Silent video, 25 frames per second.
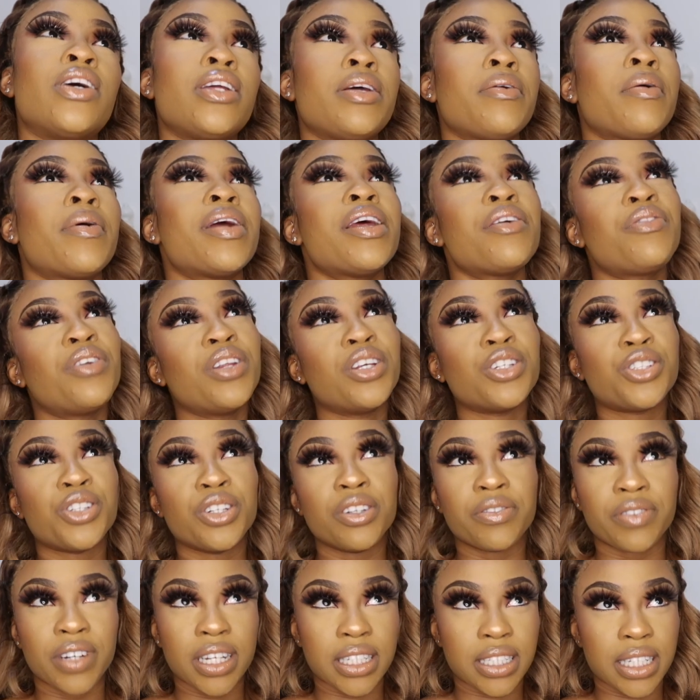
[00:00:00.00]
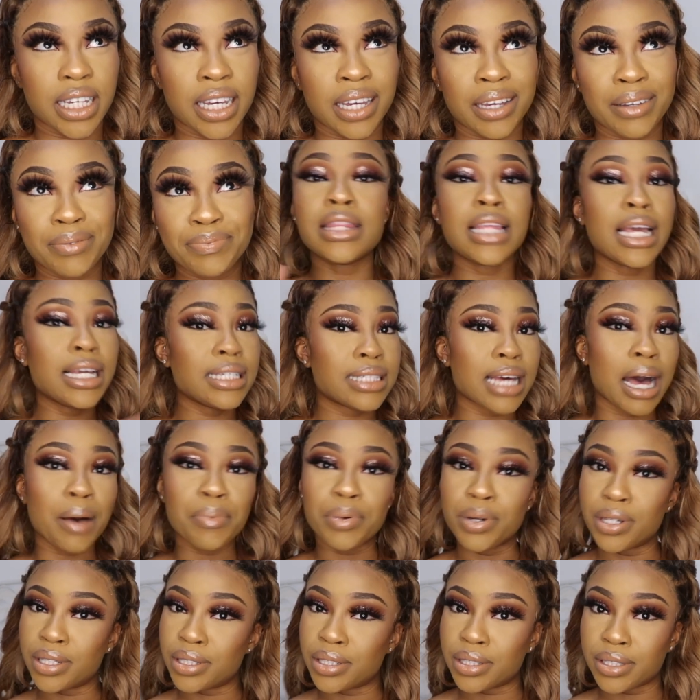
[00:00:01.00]
So anyway, when I finished university, things
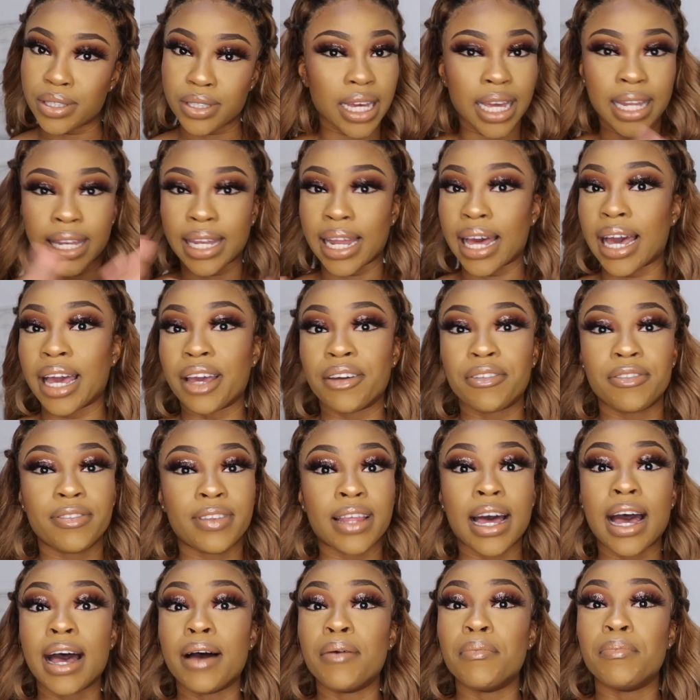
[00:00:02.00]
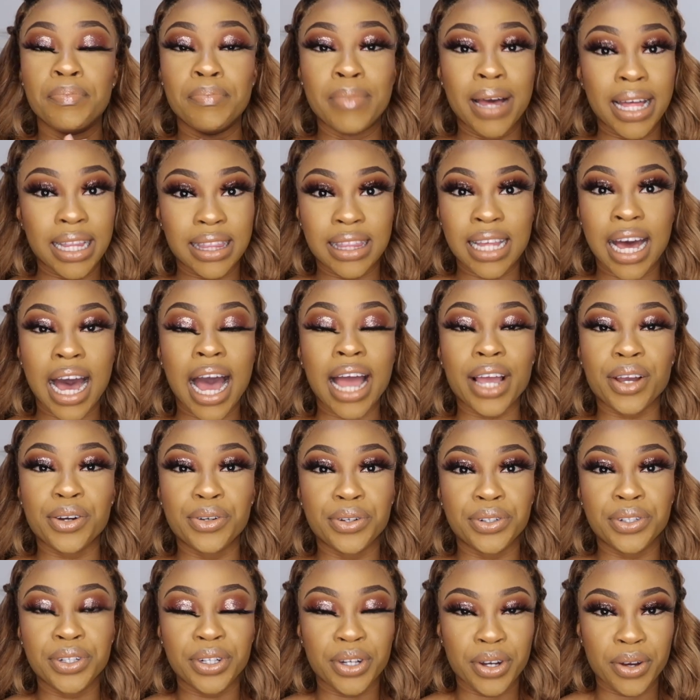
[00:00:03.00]
happened in life that meant that I
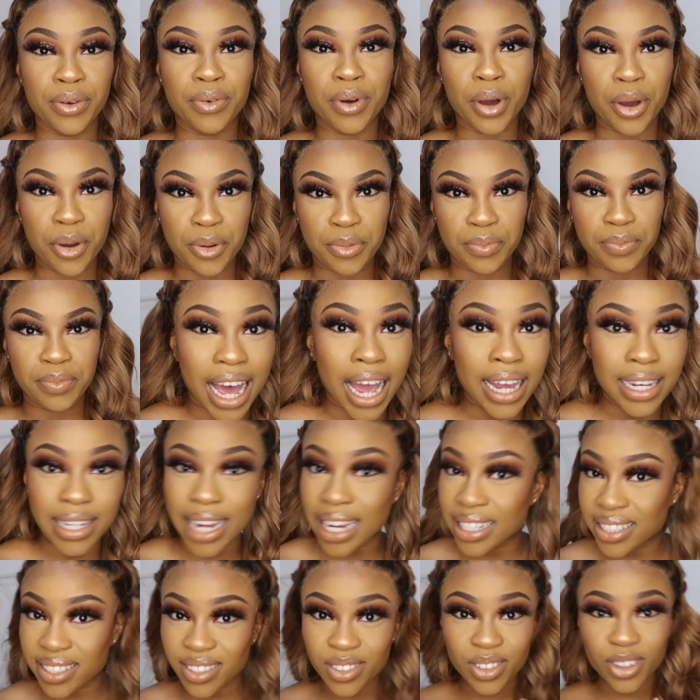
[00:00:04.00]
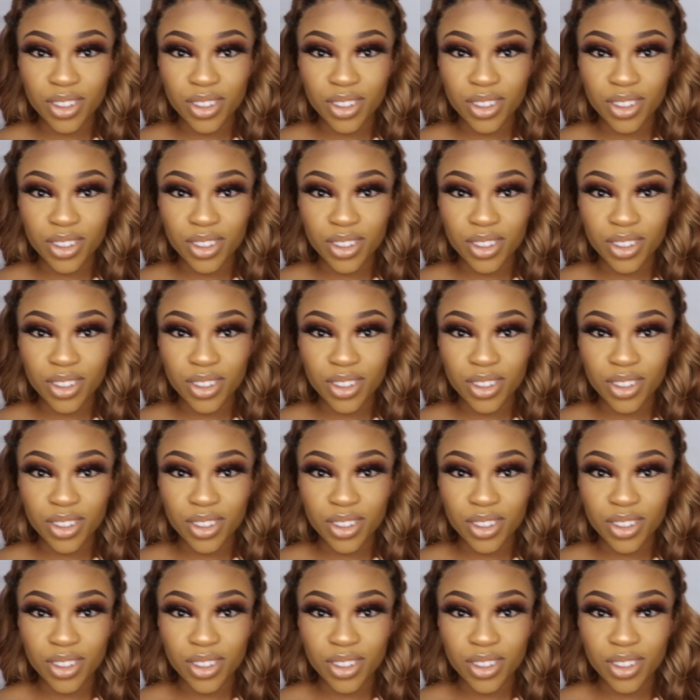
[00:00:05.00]
couldn't go home. I did